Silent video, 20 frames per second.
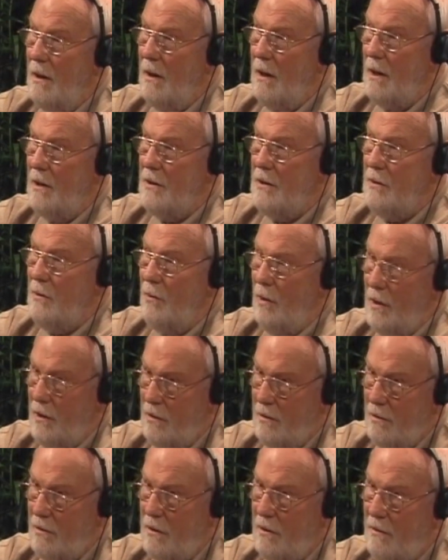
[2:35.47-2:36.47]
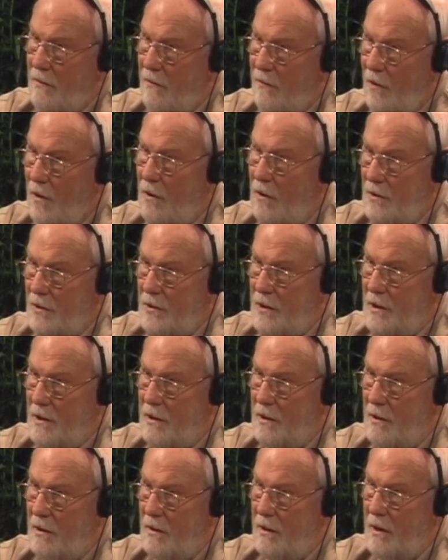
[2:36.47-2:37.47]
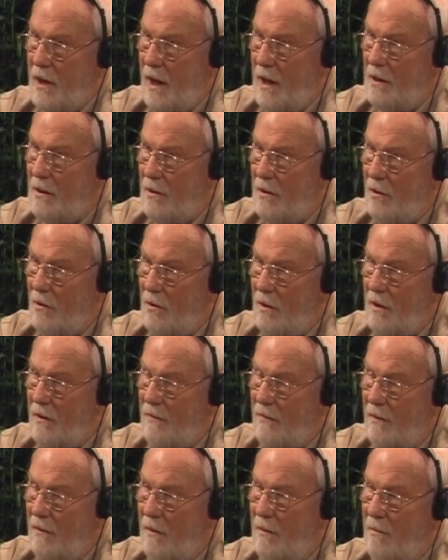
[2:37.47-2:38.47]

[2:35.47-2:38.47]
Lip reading: as to whether it falls into the category of